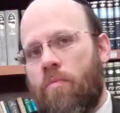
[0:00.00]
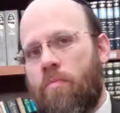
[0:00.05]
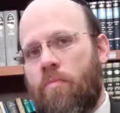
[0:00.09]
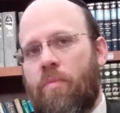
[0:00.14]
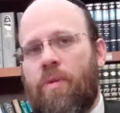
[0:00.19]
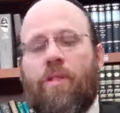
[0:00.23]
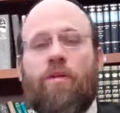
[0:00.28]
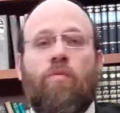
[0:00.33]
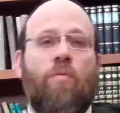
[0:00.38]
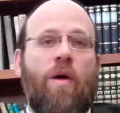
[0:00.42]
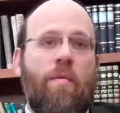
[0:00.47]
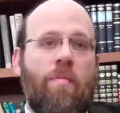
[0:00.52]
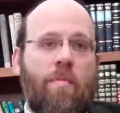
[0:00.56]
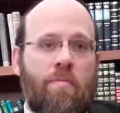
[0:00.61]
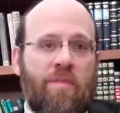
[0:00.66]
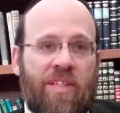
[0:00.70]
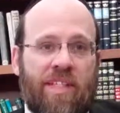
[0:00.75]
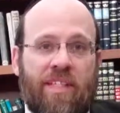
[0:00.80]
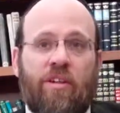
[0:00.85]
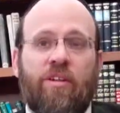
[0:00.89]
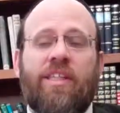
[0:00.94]
But the Rambam
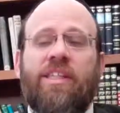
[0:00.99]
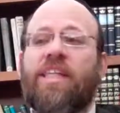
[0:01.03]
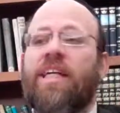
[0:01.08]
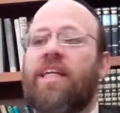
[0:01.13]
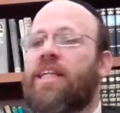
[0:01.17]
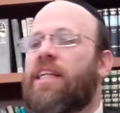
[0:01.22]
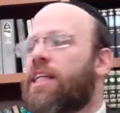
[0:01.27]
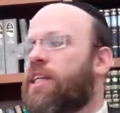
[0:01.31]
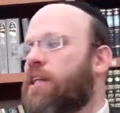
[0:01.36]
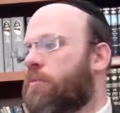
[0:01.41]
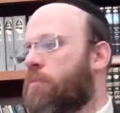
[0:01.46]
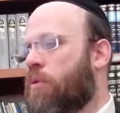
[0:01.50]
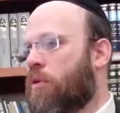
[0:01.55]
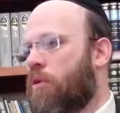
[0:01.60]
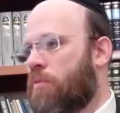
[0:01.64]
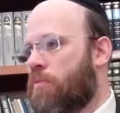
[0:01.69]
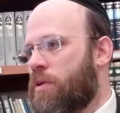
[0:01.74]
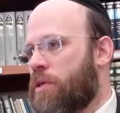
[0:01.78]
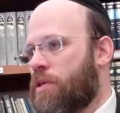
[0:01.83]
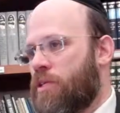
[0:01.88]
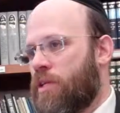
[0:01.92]
still says there's a
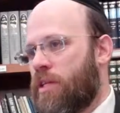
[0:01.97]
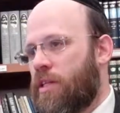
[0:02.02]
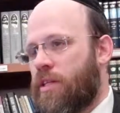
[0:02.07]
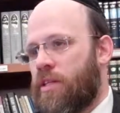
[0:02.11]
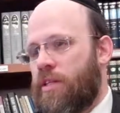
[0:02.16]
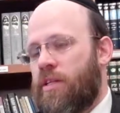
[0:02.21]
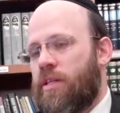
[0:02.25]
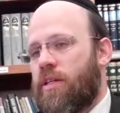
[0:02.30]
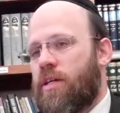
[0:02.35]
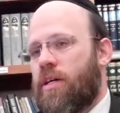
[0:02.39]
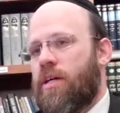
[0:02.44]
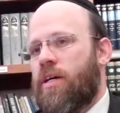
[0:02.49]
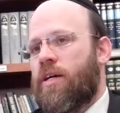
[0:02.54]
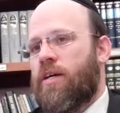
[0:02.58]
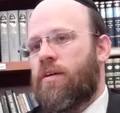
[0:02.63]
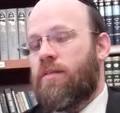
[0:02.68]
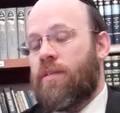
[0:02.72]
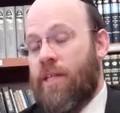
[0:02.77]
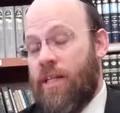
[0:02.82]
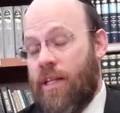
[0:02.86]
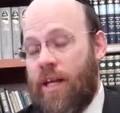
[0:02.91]
prohibition
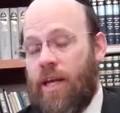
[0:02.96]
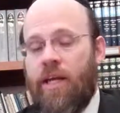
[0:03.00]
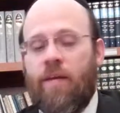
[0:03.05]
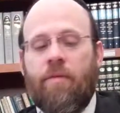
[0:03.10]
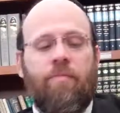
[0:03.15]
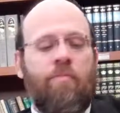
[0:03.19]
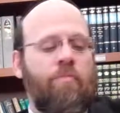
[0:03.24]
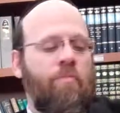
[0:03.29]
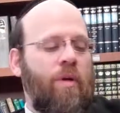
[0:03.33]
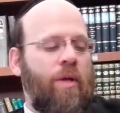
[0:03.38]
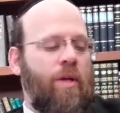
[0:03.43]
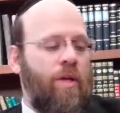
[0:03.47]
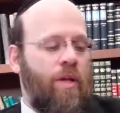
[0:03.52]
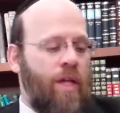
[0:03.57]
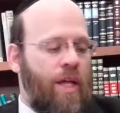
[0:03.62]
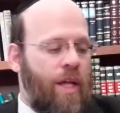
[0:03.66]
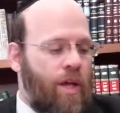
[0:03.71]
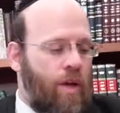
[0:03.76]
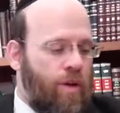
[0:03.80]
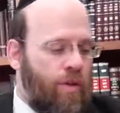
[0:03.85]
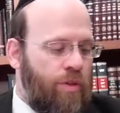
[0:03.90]
today. But
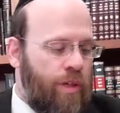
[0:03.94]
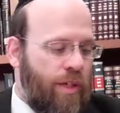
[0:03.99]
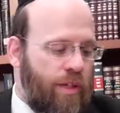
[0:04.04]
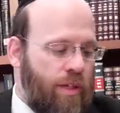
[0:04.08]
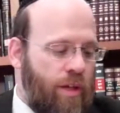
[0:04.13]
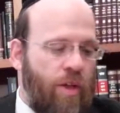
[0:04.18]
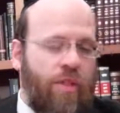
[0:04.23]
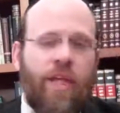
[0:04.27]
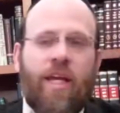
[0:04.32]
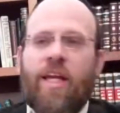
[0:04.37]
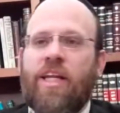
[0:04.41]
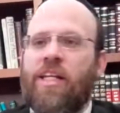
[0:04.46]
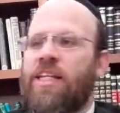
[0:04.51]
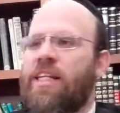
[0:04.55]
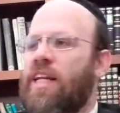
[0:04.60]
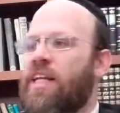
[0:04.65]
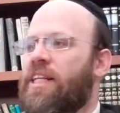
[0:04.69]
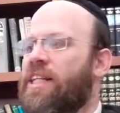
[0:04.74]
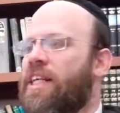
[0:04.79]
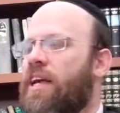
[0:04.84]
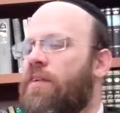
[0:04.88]
there's another answer
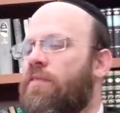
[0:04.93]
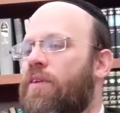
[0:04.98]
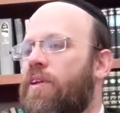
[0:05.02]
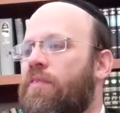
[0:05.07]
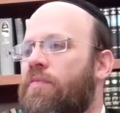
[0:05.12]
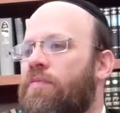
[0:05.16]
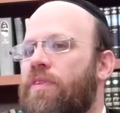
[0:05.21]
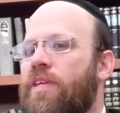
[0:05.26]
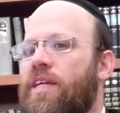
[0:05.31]
that's given.